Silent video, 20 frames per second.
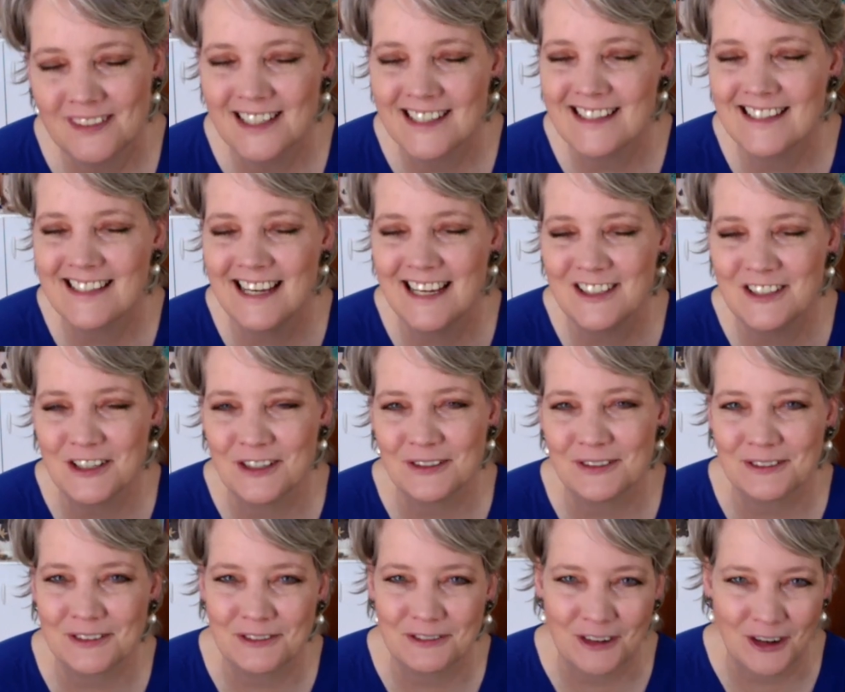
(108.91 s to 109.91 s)
Stay
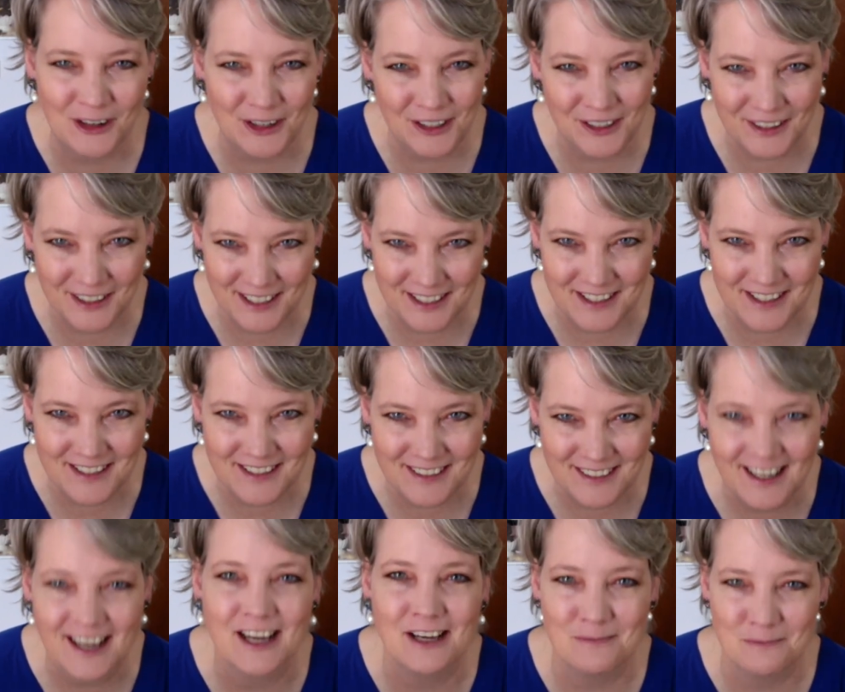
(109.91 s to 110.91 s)
tuned for all this
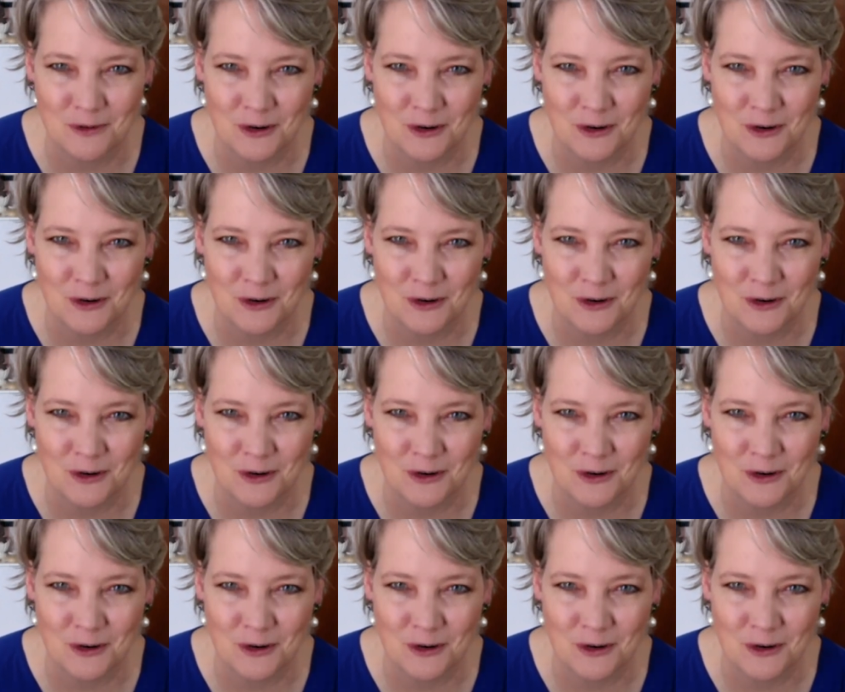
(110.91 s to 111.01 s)
and